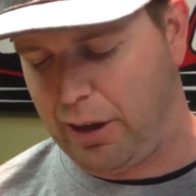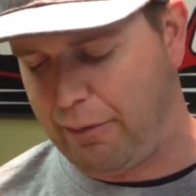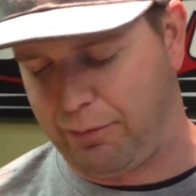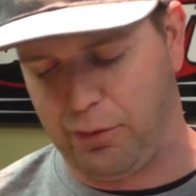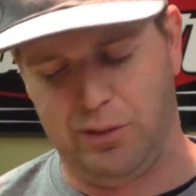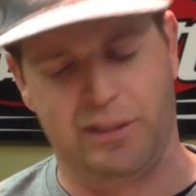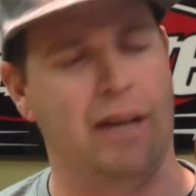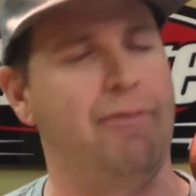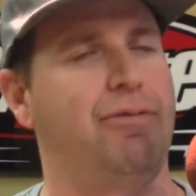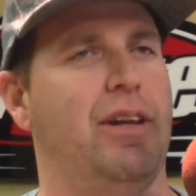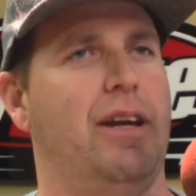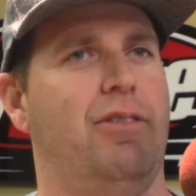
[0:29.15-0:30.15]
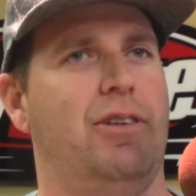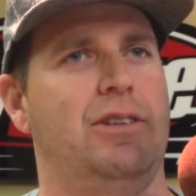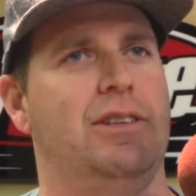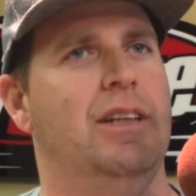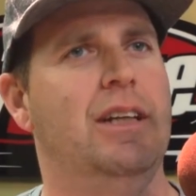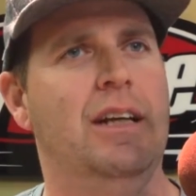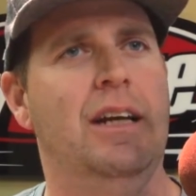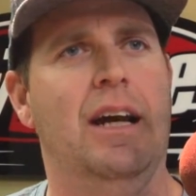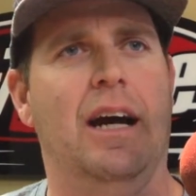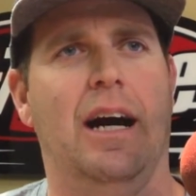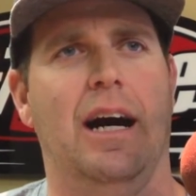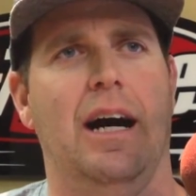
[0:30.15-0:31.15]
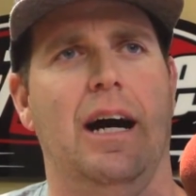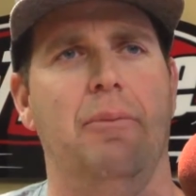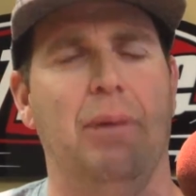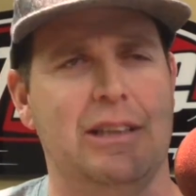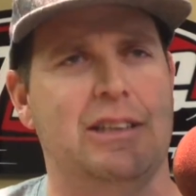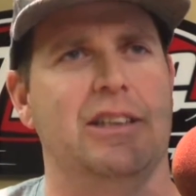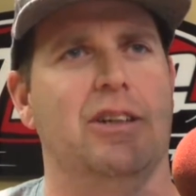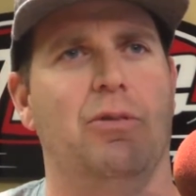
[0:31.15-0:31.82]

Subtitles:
grapefruit type flavors, but